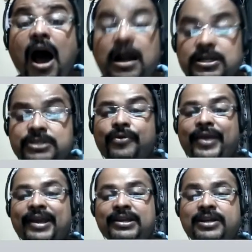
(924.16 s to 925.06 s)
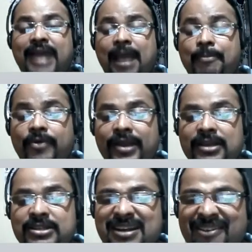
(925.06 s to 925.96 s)
ulcerated
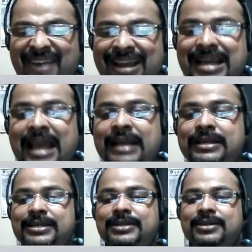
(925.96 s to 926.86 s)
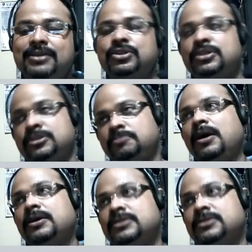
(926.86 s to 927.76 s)
hemorrhagic right anterior chest
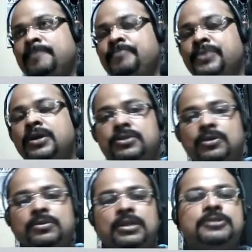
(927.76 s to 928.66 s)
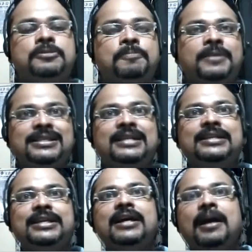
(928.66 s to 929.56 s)
mass. So the
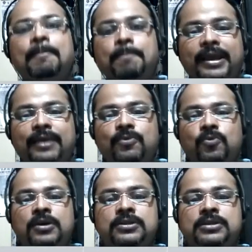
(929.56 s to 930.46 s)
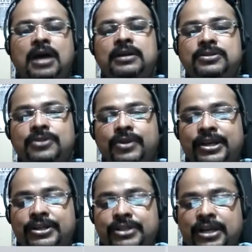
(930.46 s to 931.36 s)
presenting complaint was
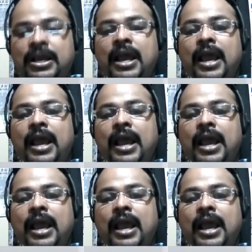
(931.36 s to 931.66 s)
ulcerated